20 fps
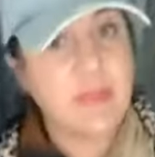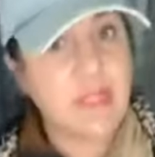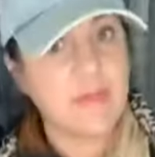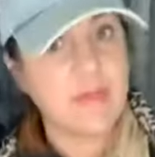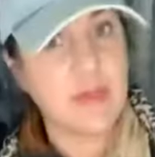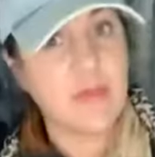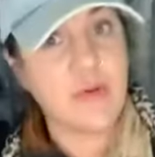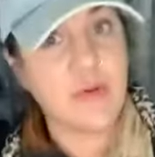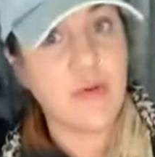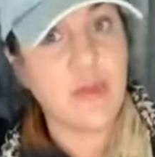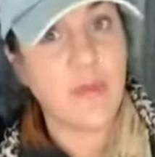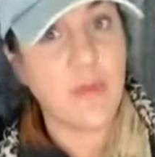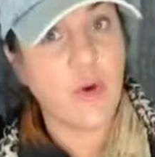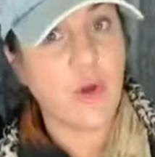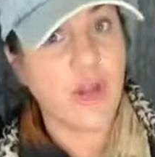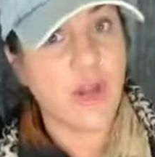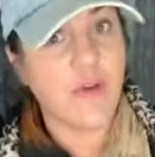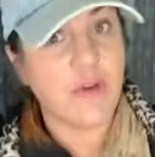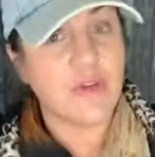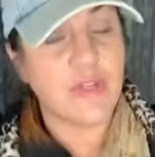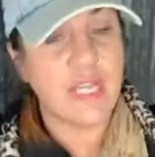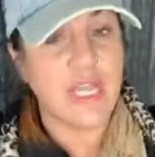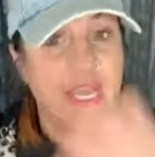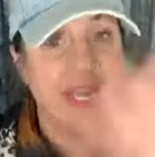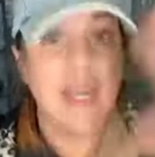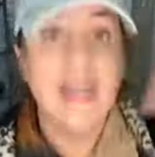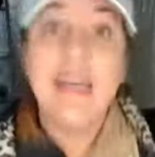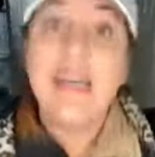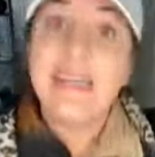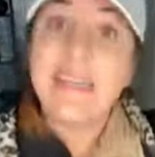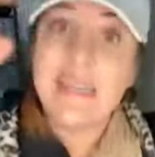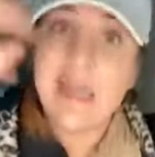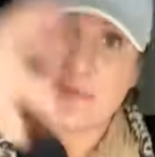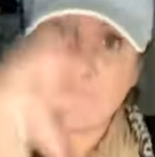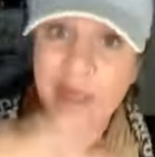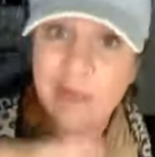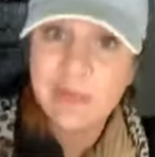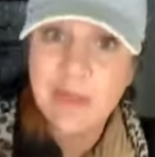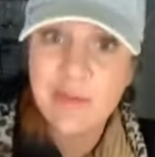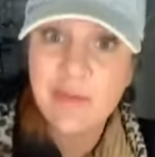I'm doing the morning routine, sometimes
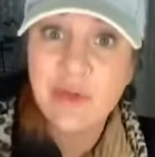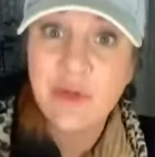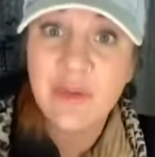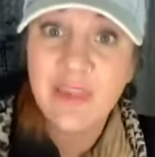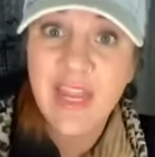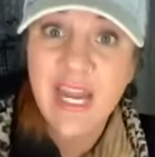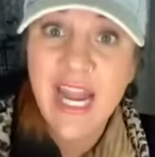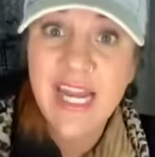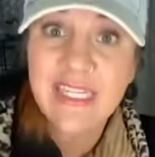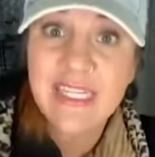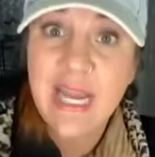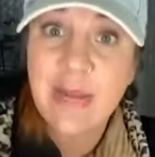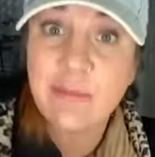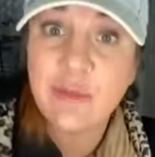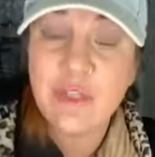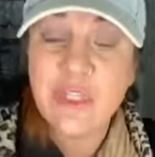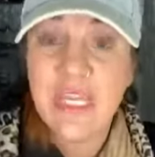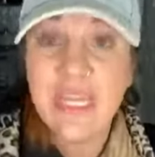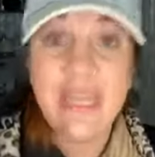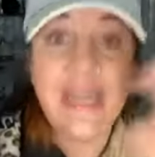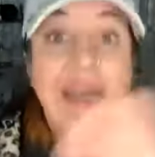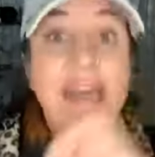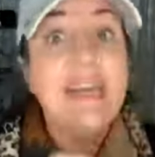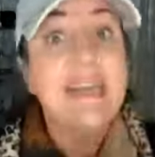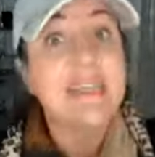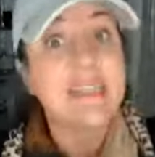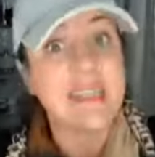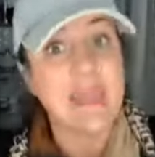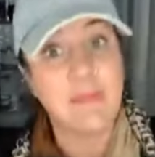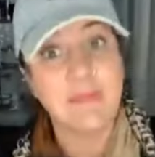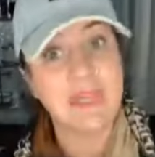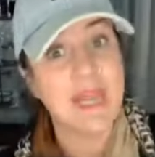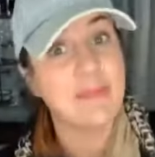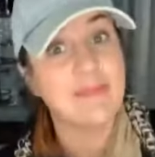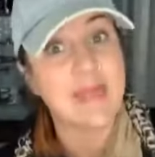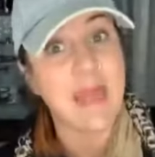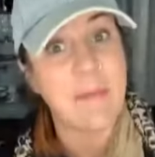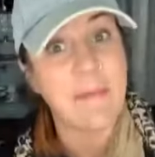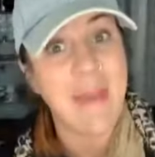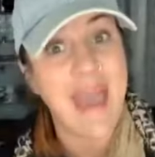I'm doing the nighttime routine, sometimes I'm
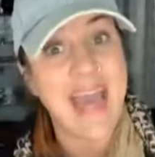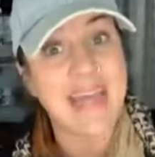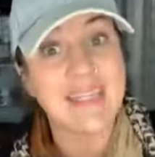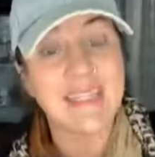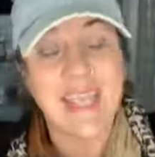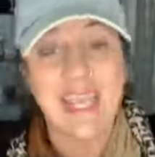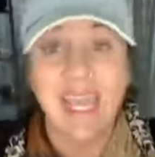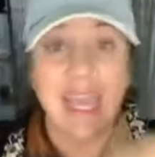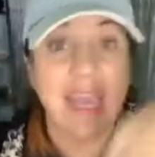masking,